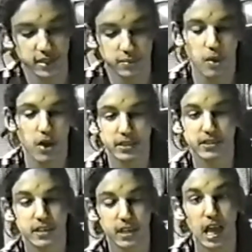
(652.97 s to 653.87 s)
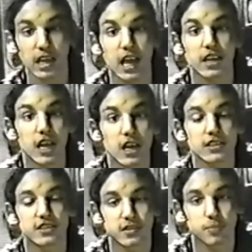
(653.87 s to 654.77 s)
this part,
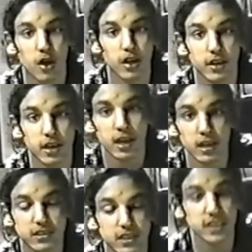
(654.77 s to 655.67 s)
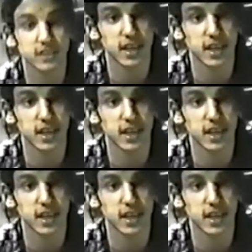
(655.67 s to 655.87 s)
see on the